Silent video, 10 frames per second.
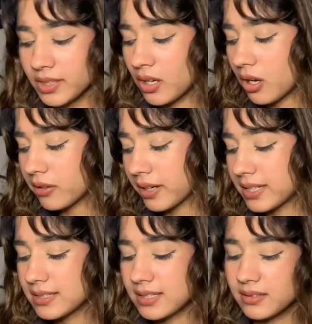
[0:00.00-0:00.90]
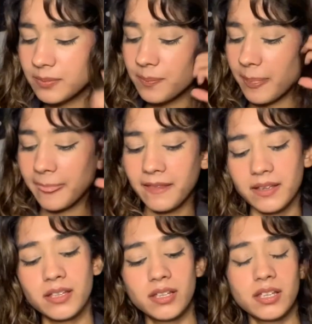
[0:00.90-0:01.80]
All right,
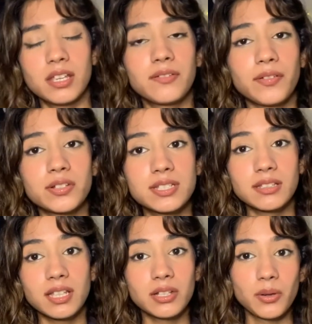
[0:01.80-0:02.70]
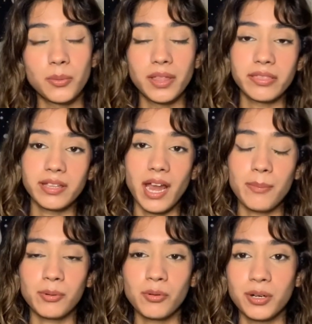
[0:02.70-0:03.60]
if you're dealing with
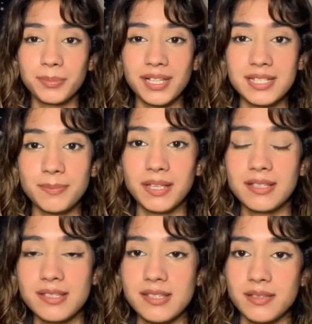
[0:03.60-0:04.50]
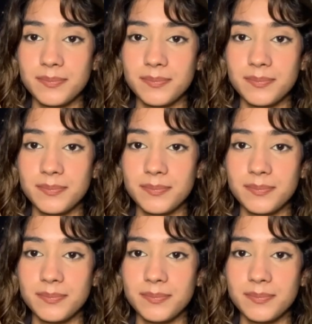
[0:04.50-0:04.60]
Capricorn placements,